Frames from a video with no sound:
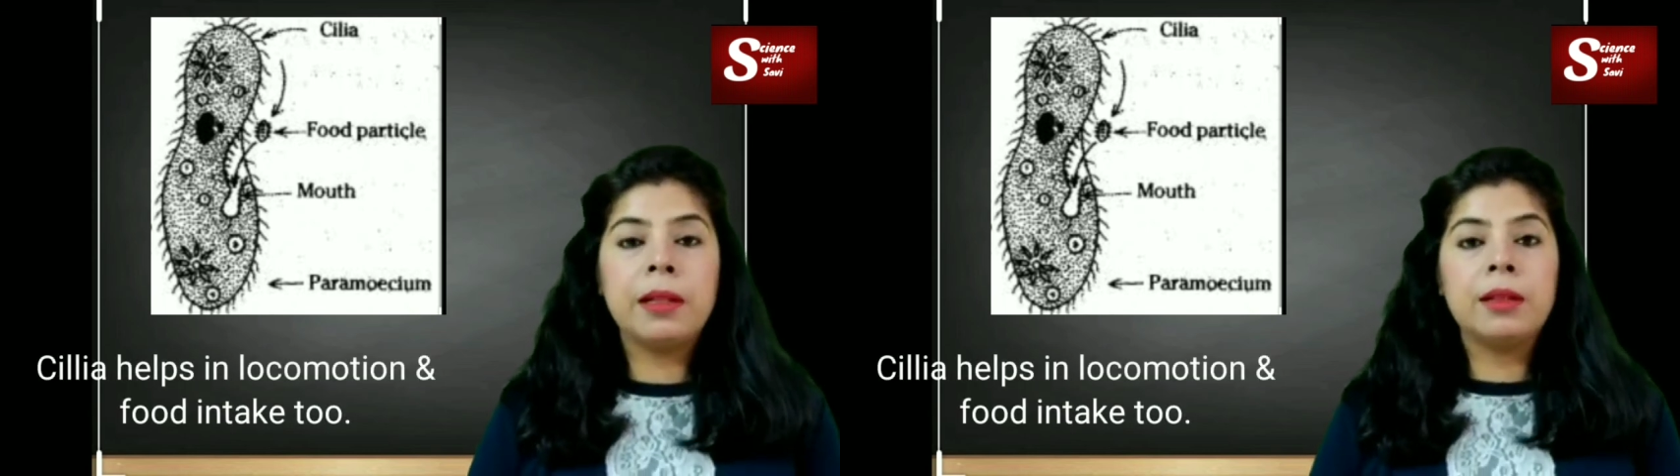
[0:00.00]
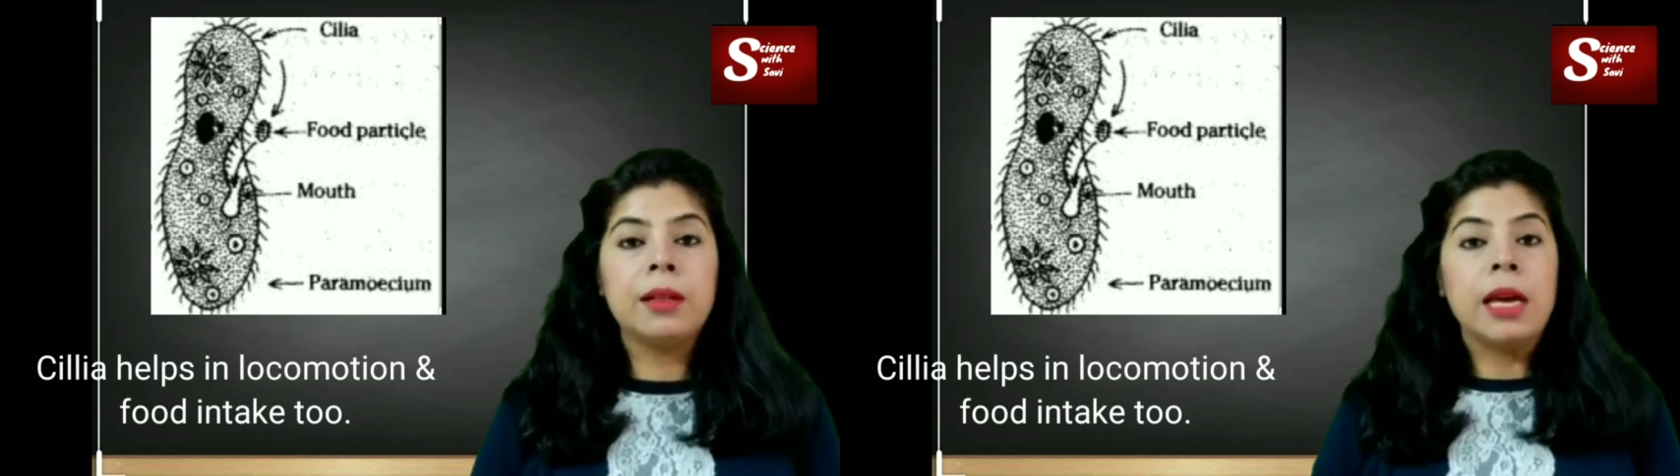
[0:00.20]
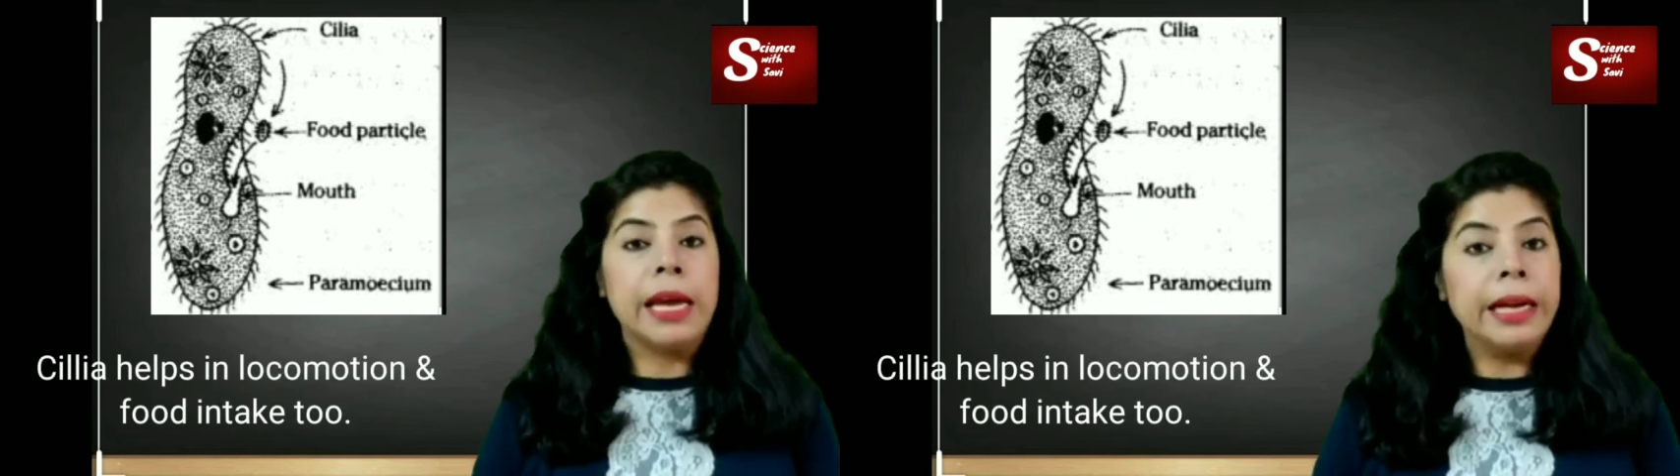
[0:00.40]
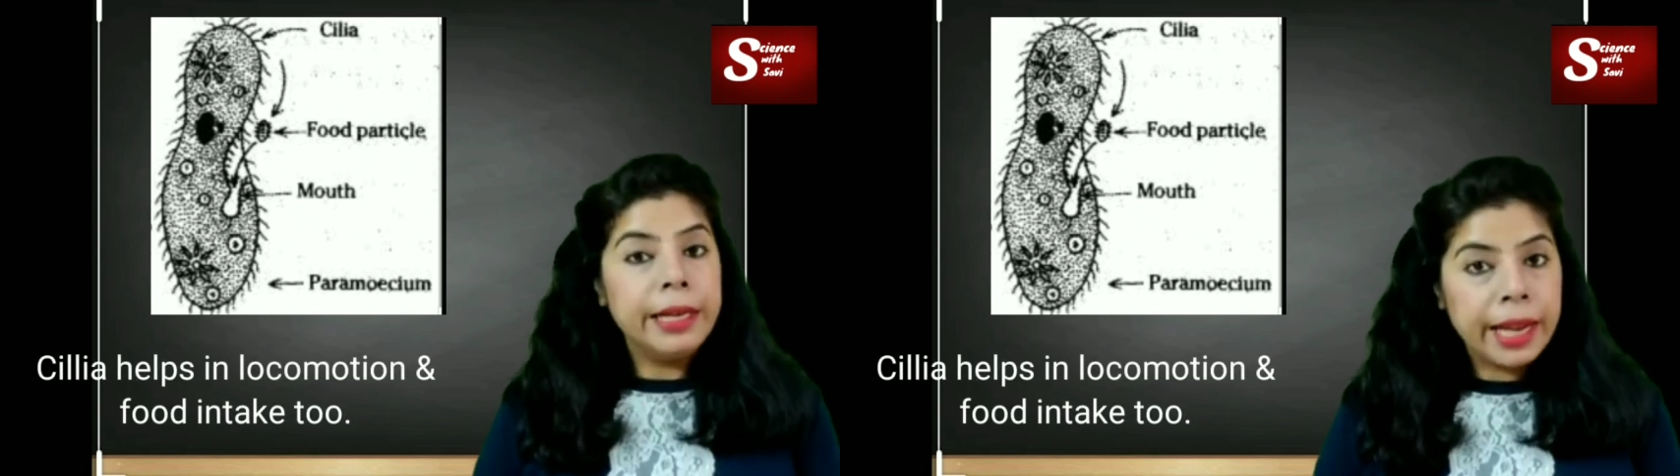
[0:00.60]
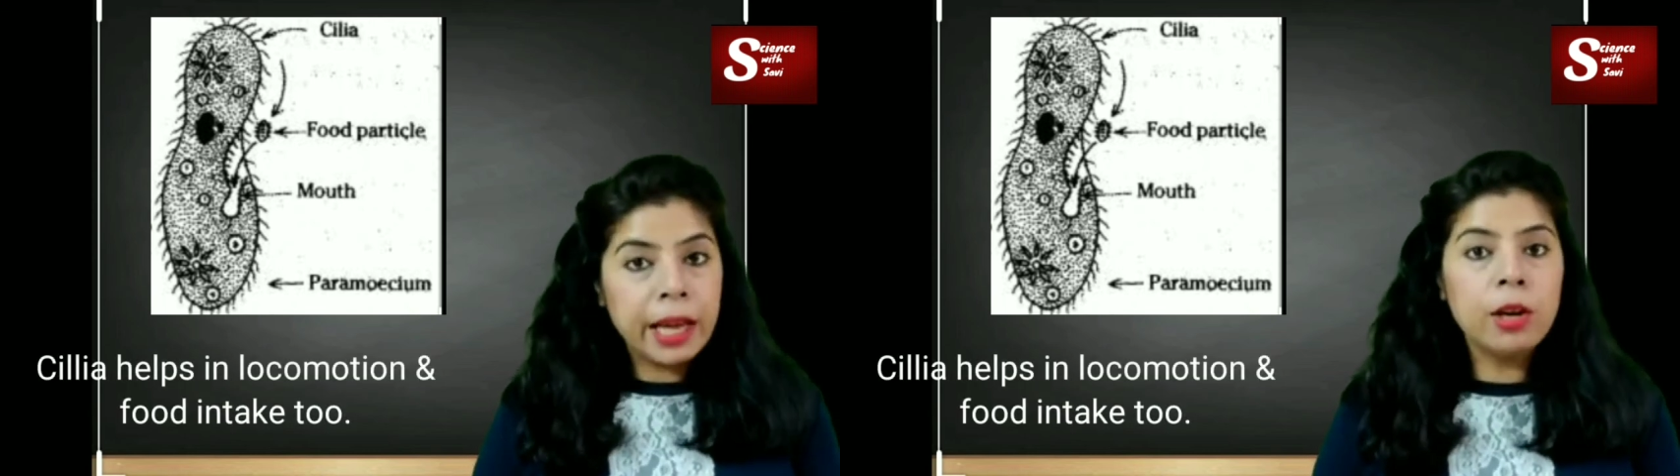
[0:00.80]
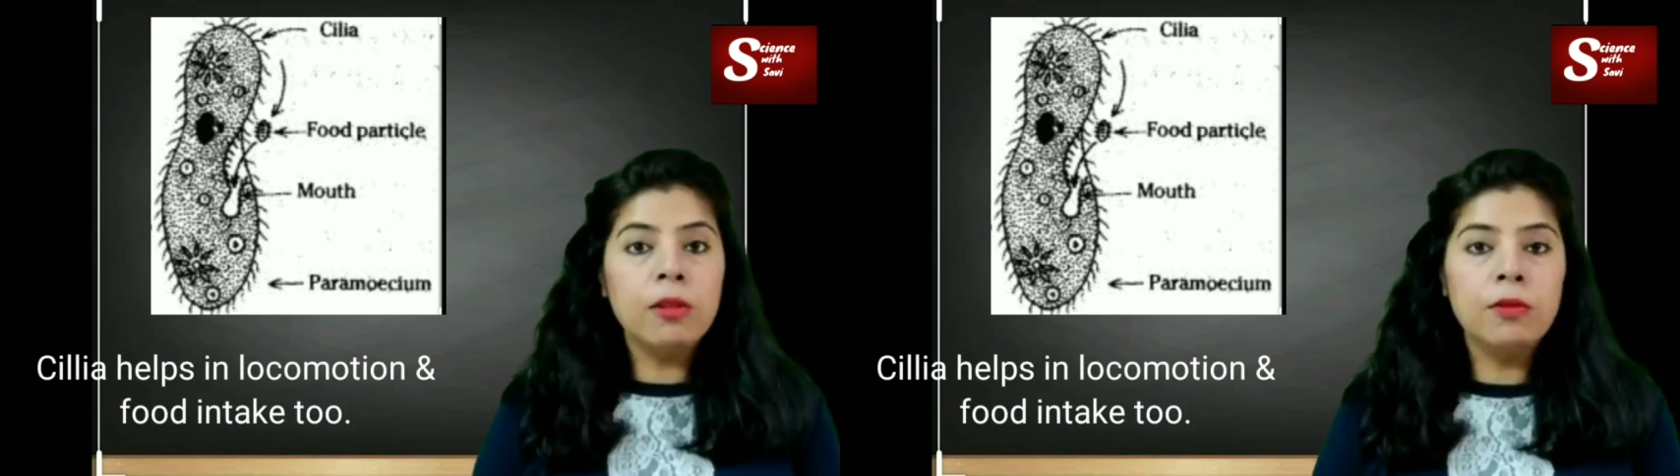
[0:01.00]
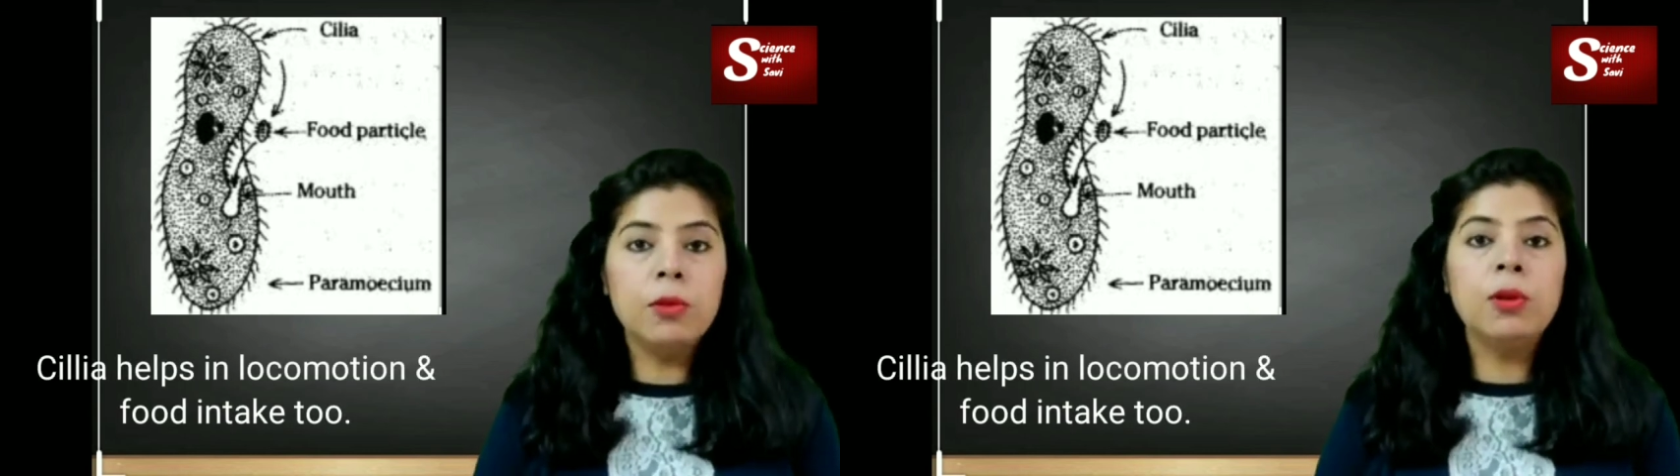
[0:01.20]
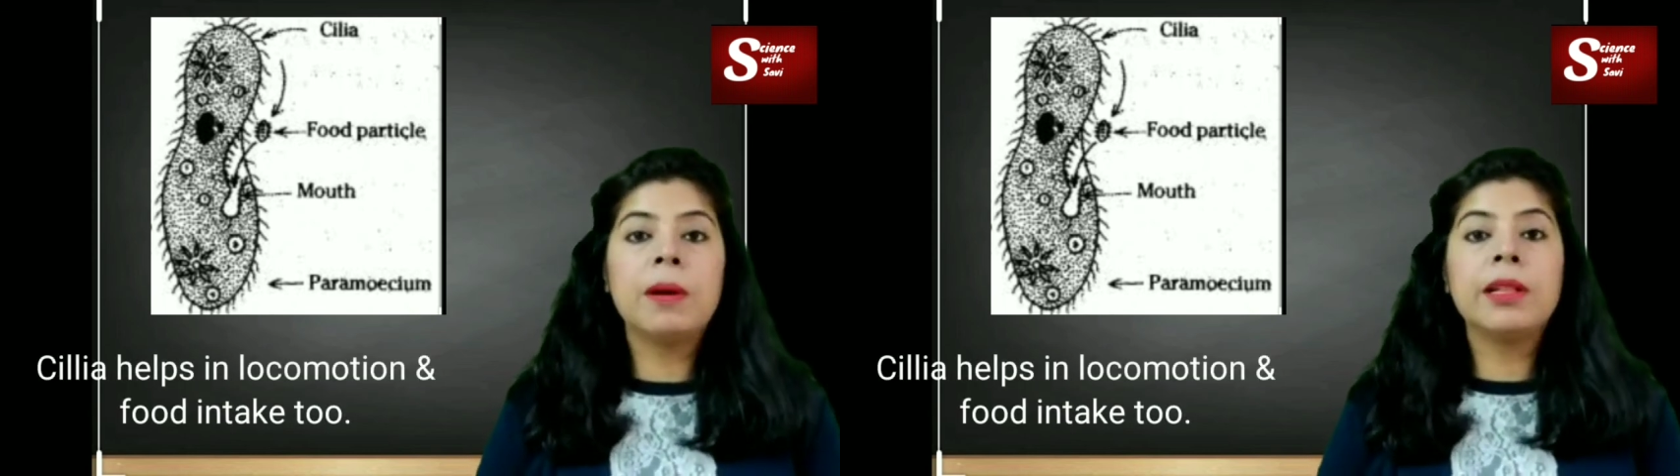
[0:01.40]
in intake of food,